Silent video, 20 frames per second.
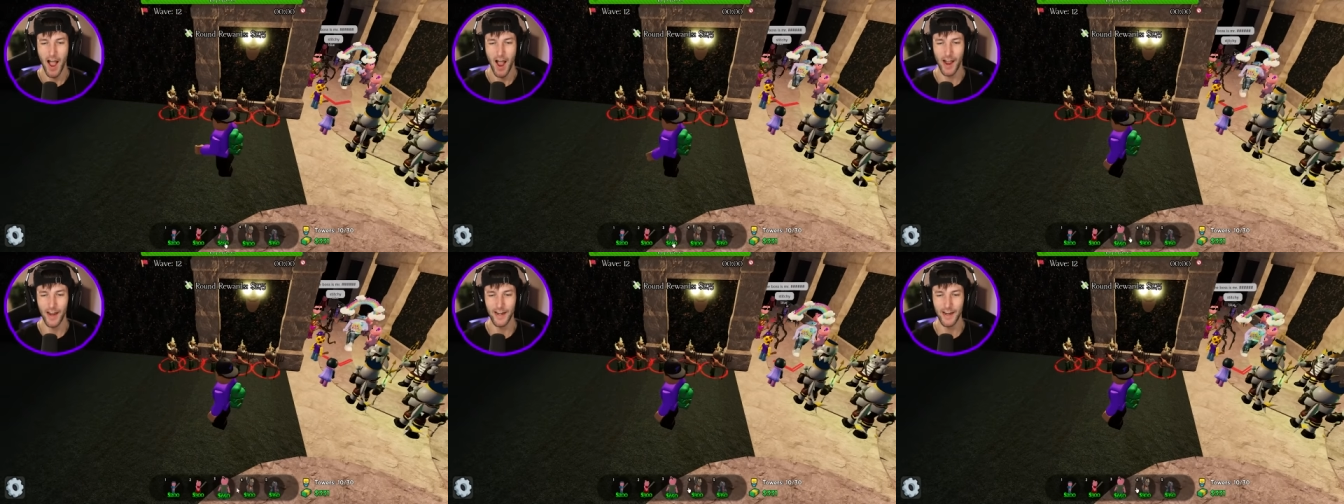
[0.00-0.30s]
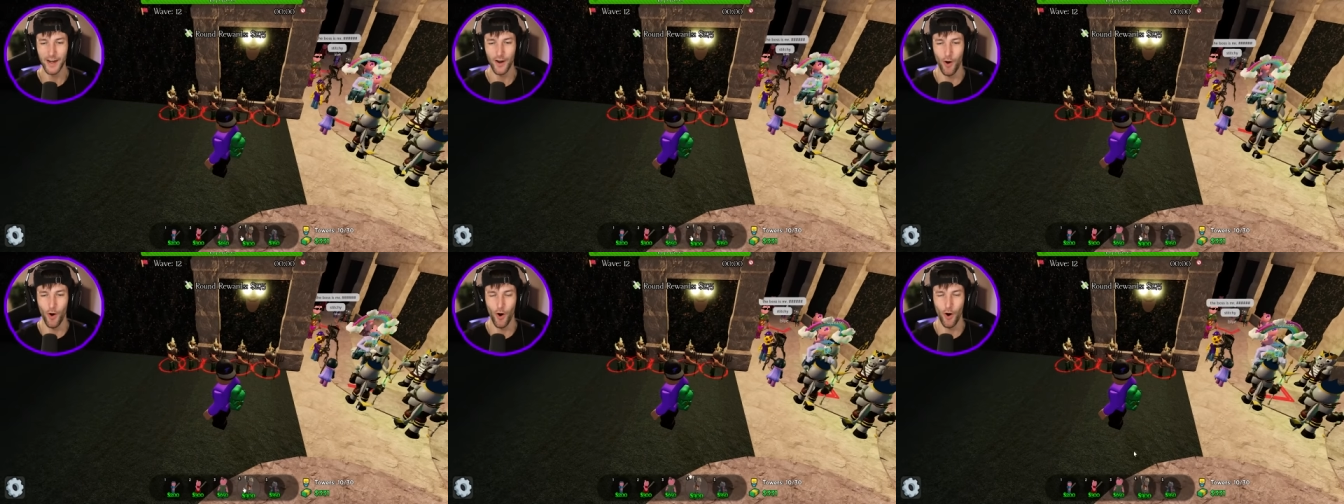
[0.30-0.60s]
I
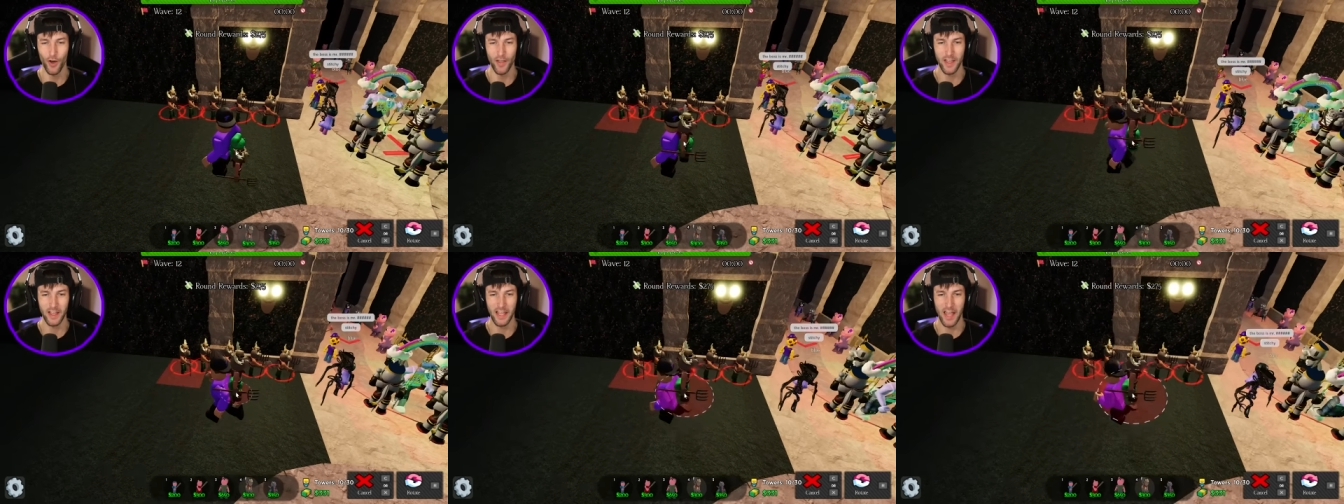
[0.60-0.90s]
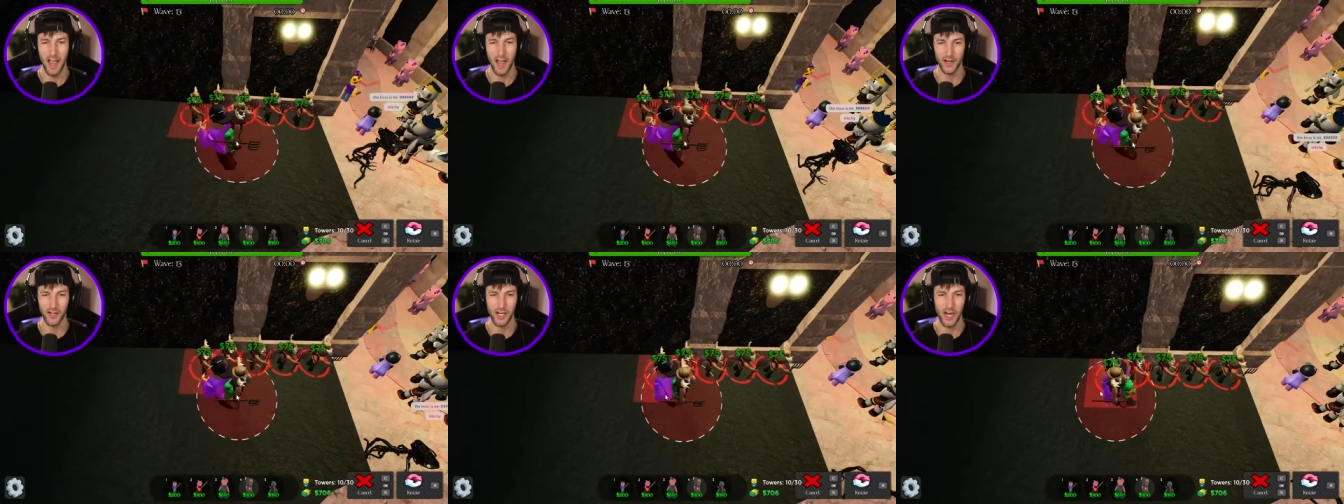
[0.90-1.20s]
need all the
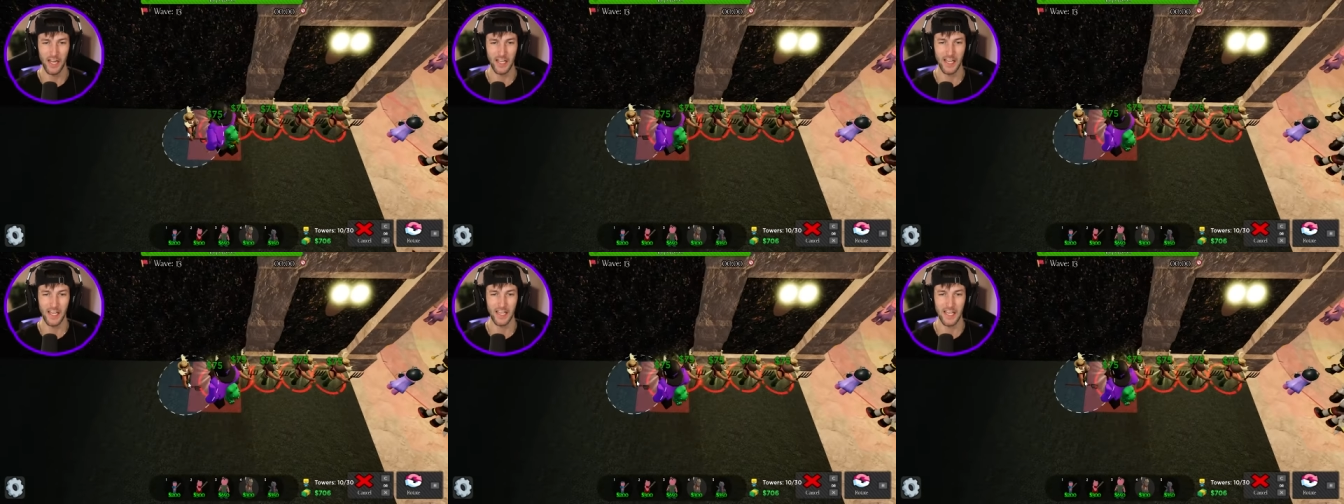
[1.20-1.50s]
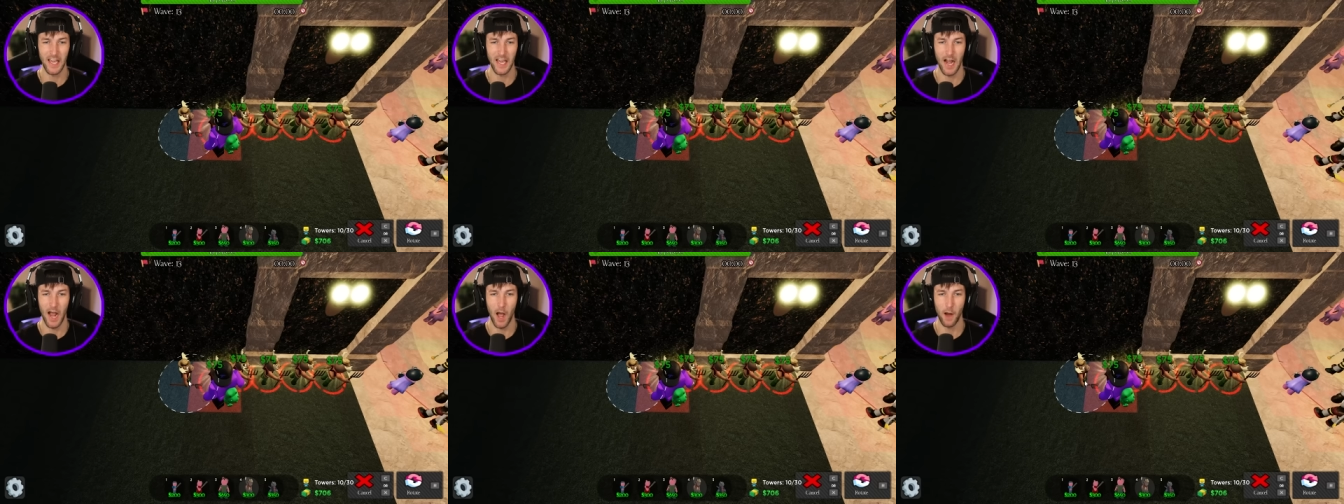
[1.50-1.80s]
cash I
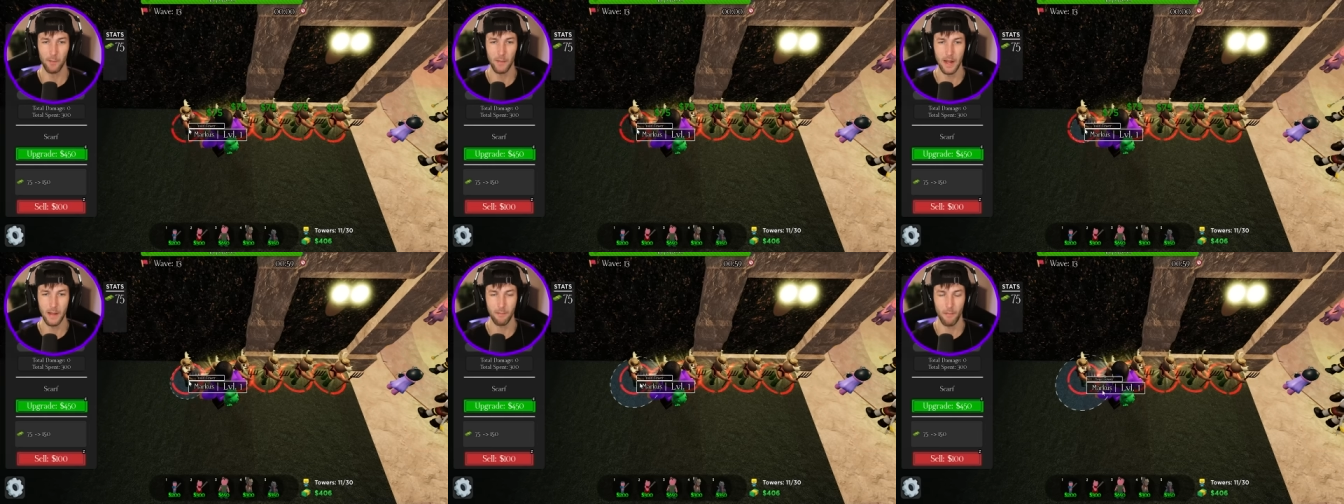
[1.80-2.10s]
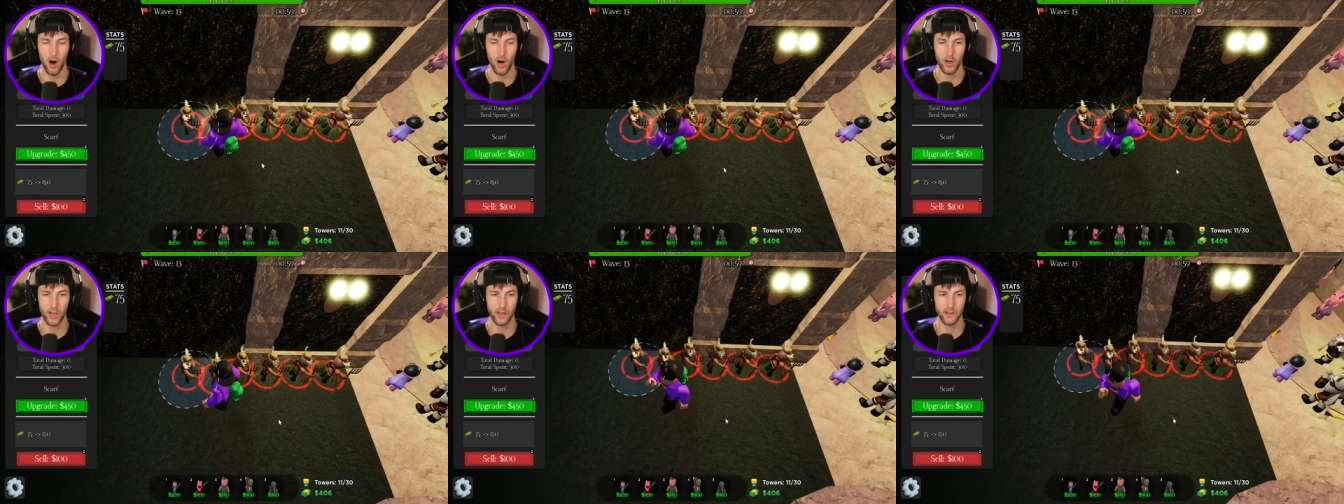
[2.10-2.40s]
can get. How many
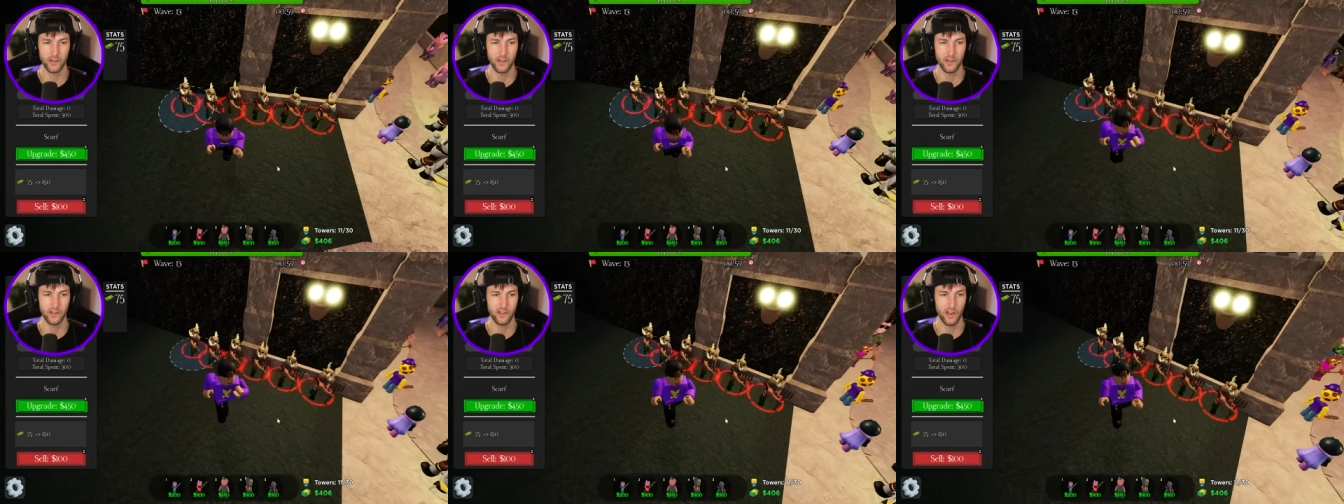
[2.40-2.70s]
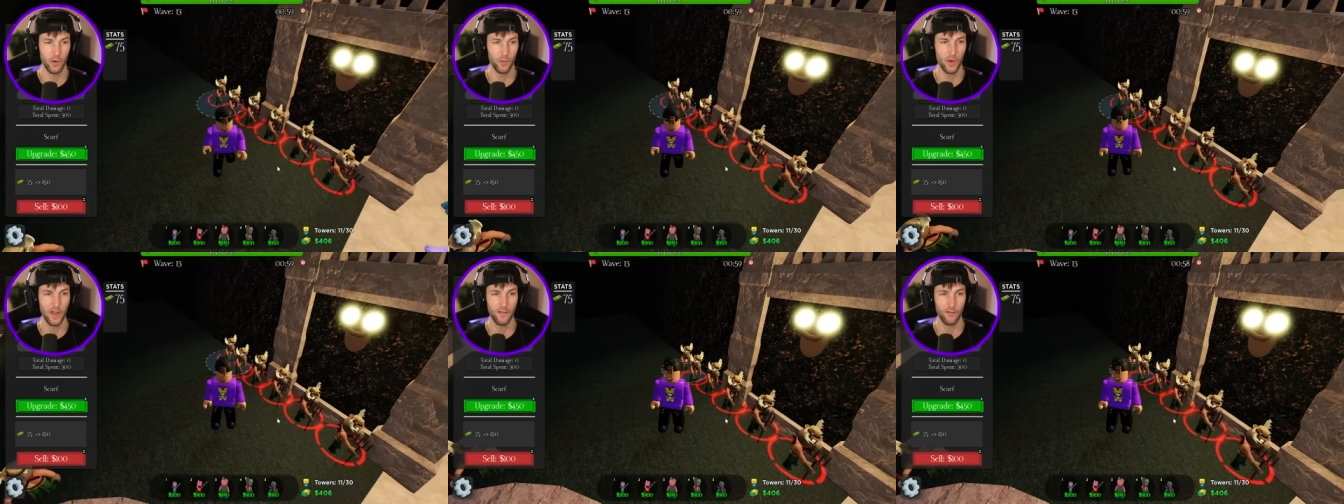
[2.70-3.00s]
Marcuses
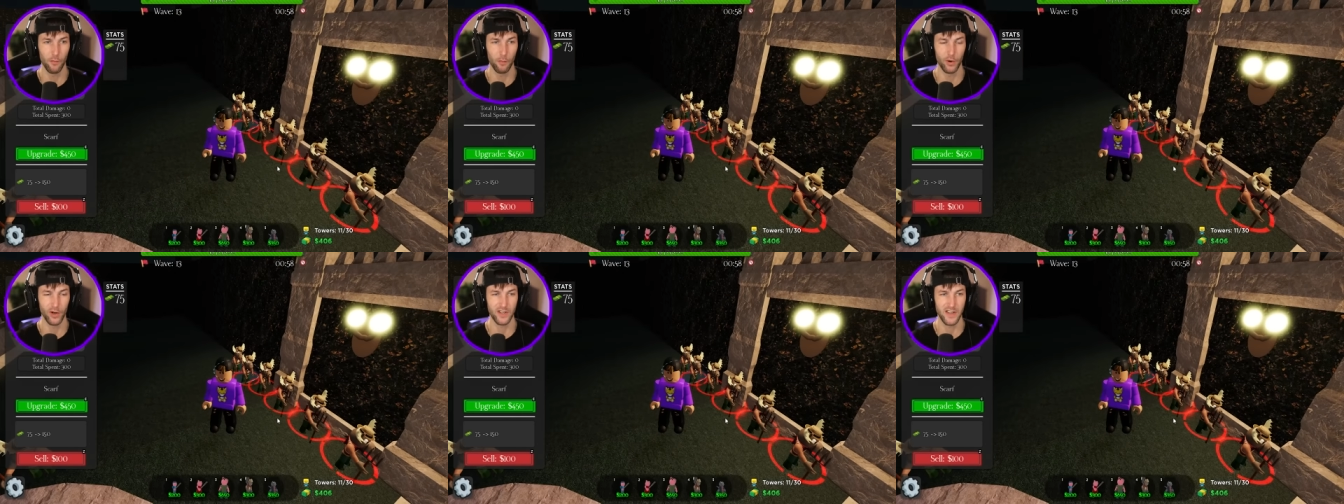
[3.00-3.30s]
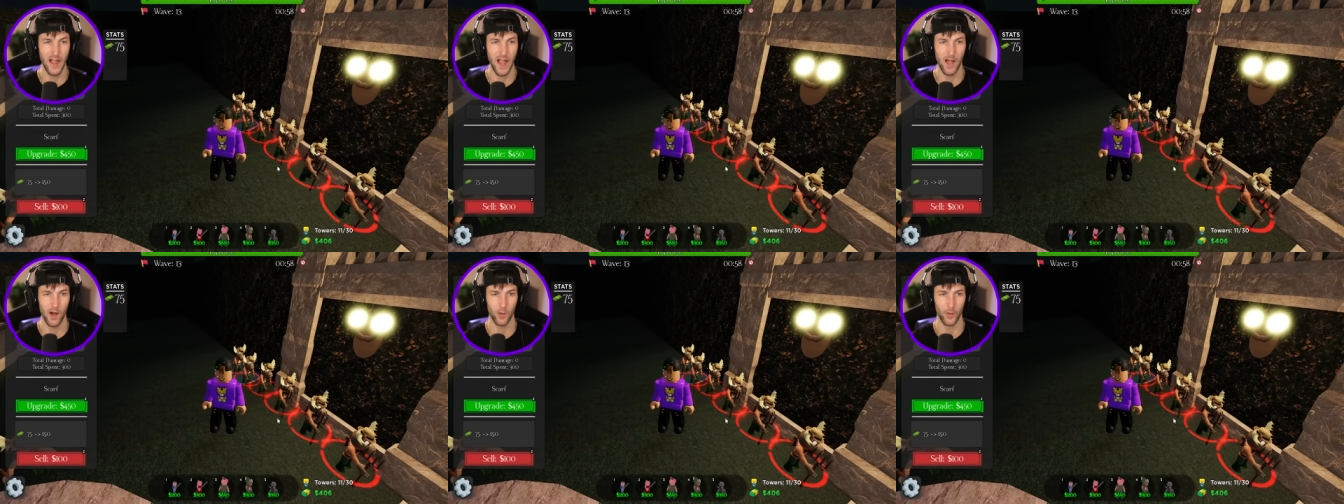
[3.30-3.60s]
can we even
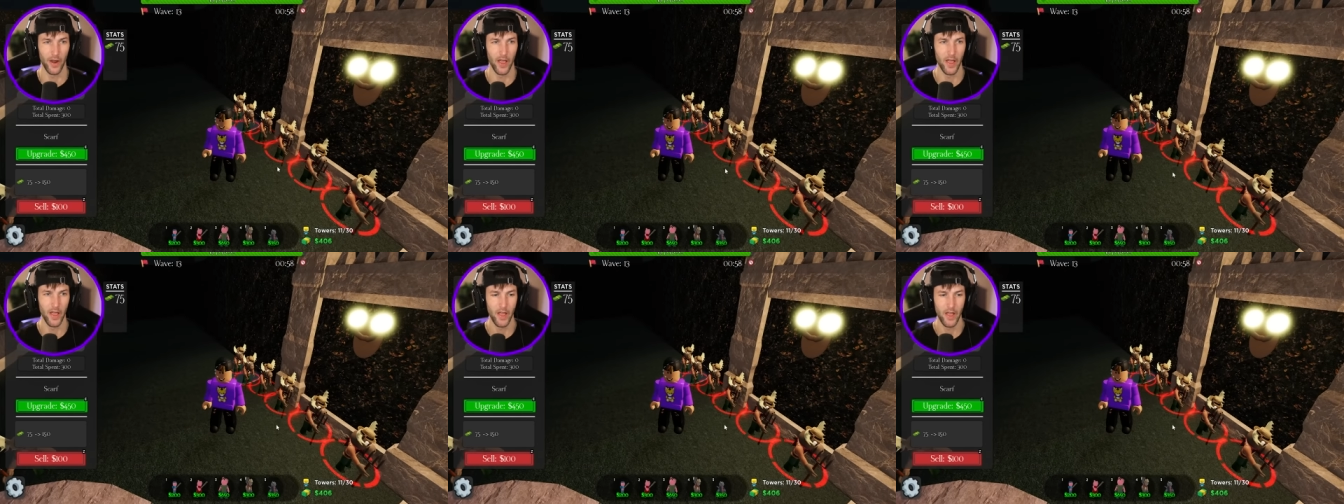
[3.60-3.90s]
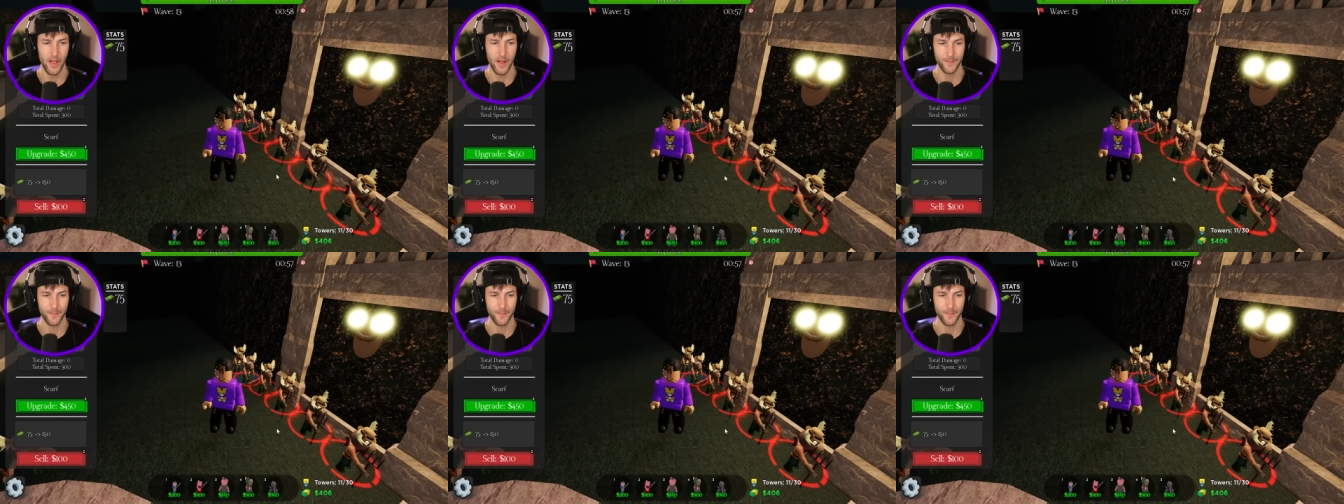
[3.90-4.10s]
put down?